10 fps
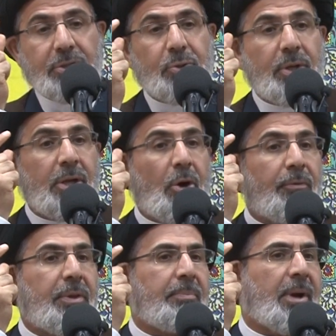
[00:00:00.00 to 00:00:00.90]
sunnah
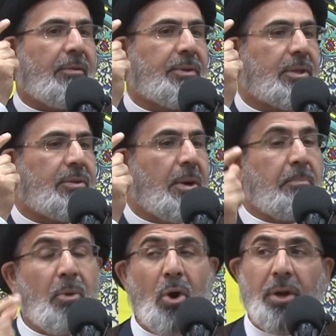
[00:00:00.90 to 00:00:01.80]
of the Prophet, the
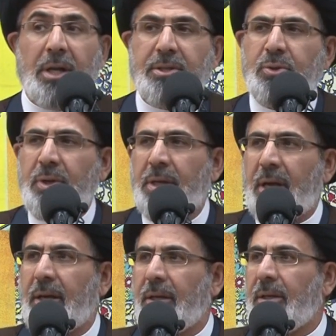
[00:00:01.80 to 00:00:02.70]
moral
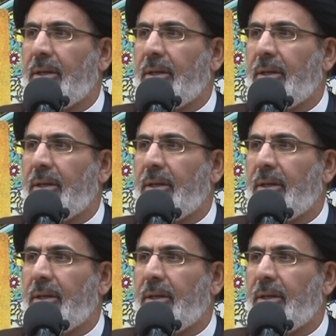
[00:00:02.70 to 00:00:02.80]
sunnah,